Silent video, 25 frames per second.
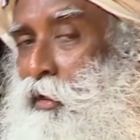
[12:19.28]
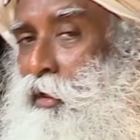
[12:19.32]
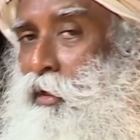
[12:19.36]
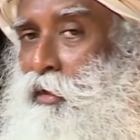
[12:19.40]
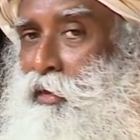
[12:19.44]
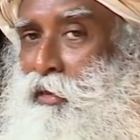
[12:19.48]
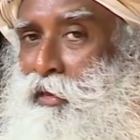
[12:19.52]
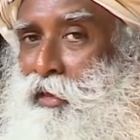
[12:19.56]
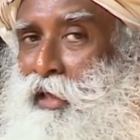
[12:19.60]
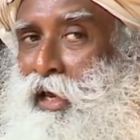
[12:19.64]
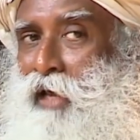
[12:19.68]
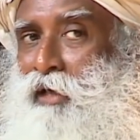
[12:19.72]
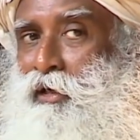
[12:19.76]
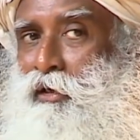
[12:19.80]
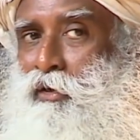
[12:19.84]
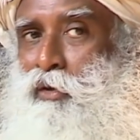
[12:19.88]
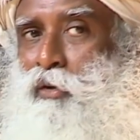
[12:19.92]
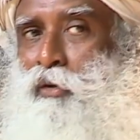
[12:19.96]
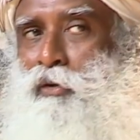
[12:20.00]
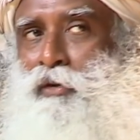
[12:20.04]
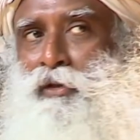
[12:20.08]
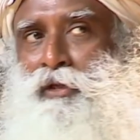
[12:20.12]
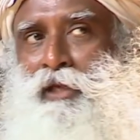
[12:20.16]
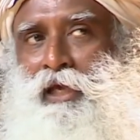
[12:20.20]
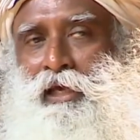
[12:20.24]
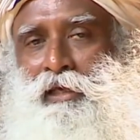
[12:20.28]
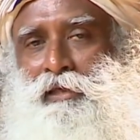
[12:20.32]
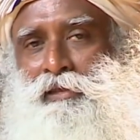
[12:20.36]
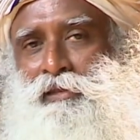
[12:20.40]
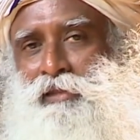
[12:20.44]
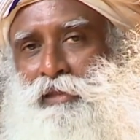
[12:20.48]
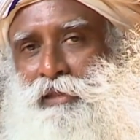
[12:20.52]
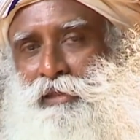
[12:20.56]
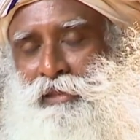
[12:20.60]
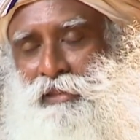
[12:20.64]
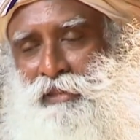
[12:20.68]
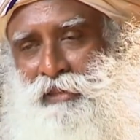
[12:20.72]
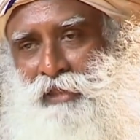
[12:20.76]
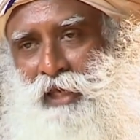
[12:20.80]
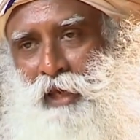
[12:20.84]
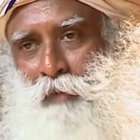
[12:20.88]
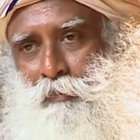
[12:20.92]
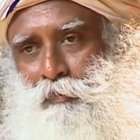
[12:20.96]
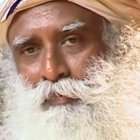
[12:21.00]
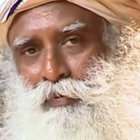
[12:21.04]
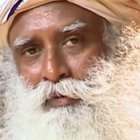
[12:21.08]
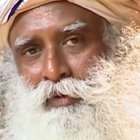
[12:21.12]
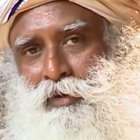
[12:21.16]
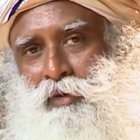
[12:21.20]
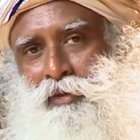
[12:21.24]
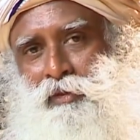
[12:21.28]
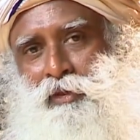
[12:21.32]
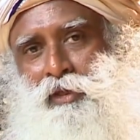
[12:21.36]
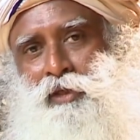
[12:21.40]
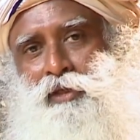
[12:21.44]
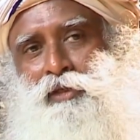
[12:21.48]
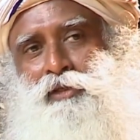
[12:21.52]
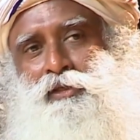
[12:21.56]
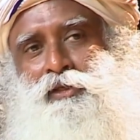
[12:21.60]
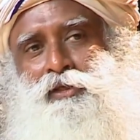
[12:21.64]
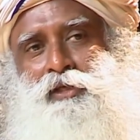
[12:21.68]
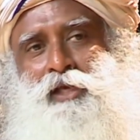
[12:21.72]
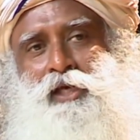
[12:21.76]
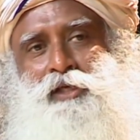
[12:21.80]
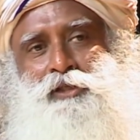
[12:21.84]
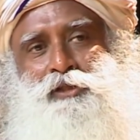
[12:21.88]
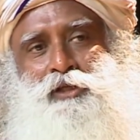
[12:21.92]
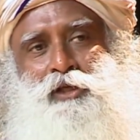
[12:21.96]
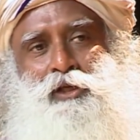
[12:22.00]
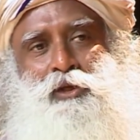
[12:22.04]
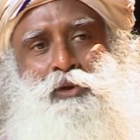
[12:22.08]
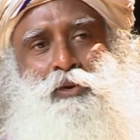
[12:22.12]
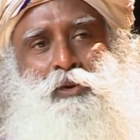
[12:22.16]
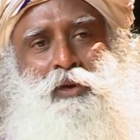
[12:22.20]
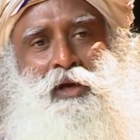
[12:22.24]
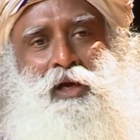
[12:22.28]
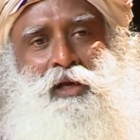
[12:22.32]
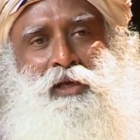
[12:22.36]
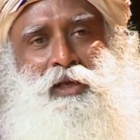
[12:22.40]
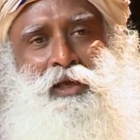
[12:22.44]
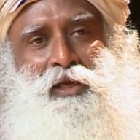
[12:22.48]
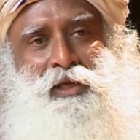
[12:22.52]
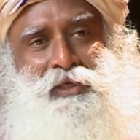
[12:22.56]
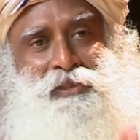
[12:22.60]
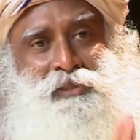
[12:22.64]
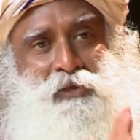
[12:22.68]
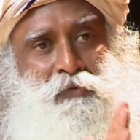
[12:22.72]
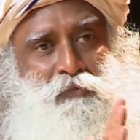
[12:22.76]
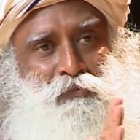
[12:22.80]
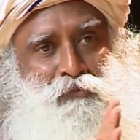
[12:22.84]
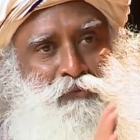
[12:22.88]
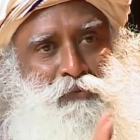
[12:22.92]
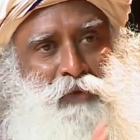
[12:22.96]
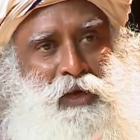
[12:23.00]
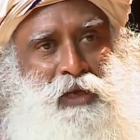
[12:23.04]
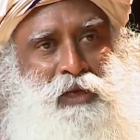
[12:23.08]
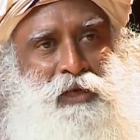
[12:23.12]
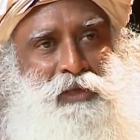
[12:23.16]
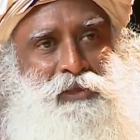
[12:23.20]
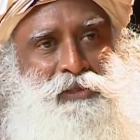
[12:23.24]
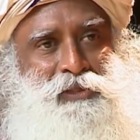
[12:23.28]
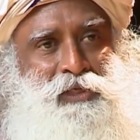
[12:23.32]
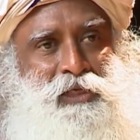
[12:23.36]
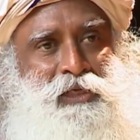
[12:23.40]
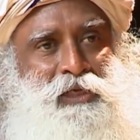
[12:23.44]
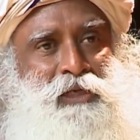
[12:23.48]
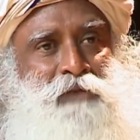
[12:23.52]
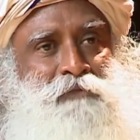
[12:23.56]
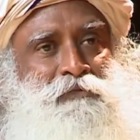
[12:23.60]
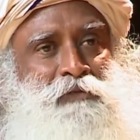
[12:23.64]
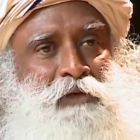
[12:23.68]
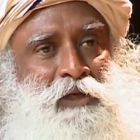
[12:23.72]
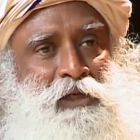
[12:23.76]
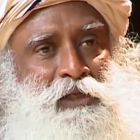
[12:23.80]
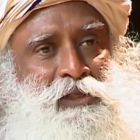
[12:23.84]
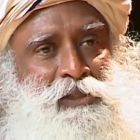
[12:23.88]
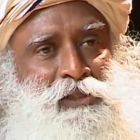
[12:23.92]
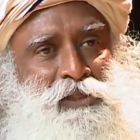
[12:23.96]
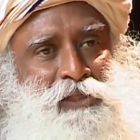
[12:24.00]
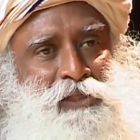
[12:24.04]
In that context, this step, the International Yoga Day is a very significant